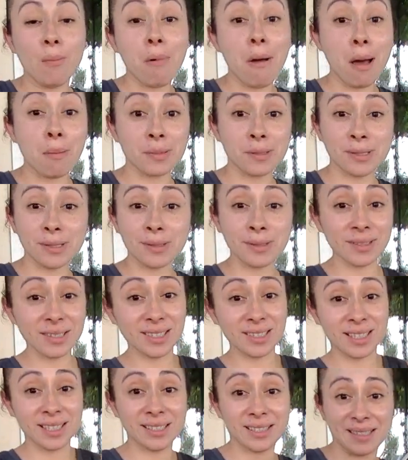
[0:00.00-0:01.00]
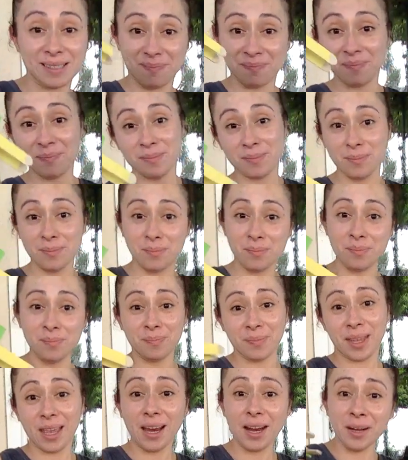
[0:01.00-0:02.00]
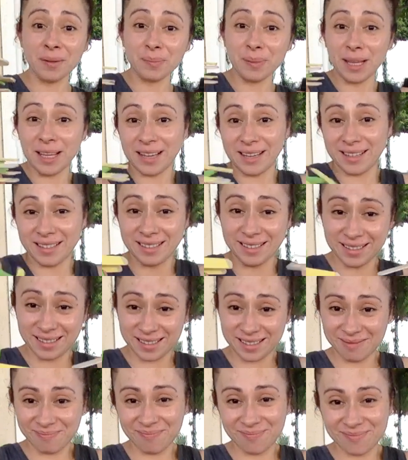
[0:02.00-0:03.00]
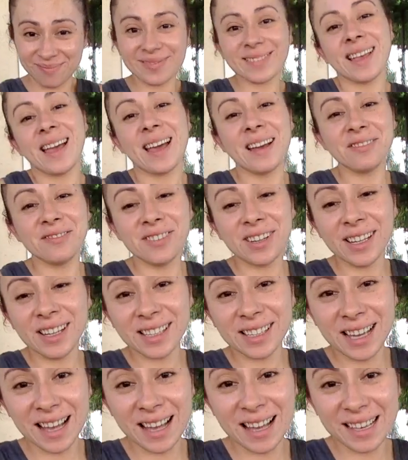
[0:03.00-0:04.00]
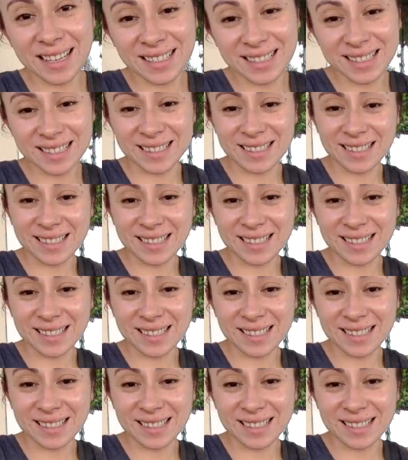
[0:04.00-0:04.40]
popsicle stick airplanes. Have fun, guys.